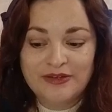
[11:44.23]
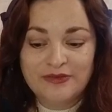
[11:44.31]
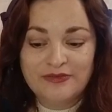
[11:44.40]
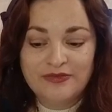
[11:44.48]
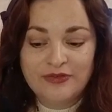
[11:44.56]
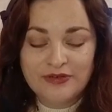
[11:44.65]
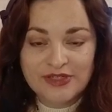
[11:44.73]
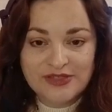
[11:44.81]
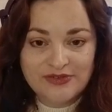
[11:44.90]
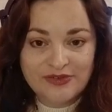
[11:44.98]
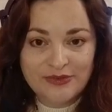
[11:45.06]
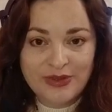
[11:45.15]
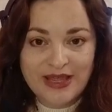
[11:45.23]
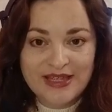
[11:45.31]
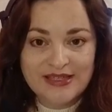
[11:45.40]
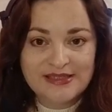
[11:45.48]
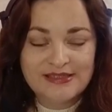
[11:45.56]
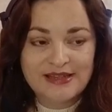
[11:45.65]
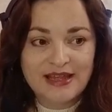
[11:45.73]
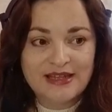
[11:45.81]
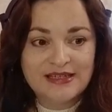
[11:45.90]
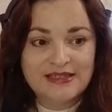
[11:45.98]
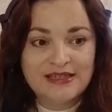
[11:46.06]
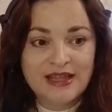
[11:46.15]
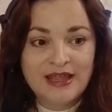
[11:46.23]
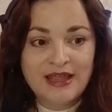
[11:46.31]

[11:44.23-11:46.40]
forceful ways, and